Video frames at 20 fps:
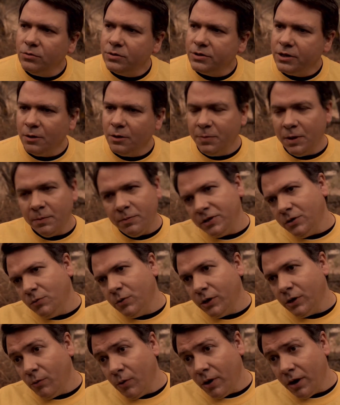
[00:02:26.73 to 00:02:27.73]
tell people you want
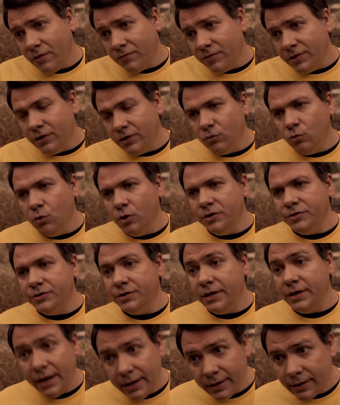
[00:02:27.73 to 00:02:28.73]
to run off into the woods
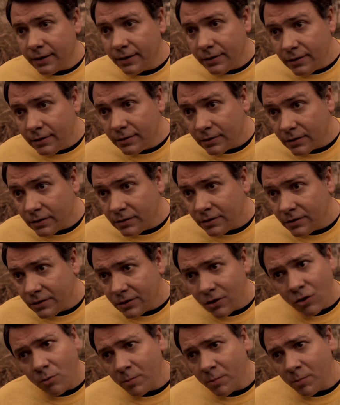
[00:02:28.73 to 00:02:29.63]
naked until you know him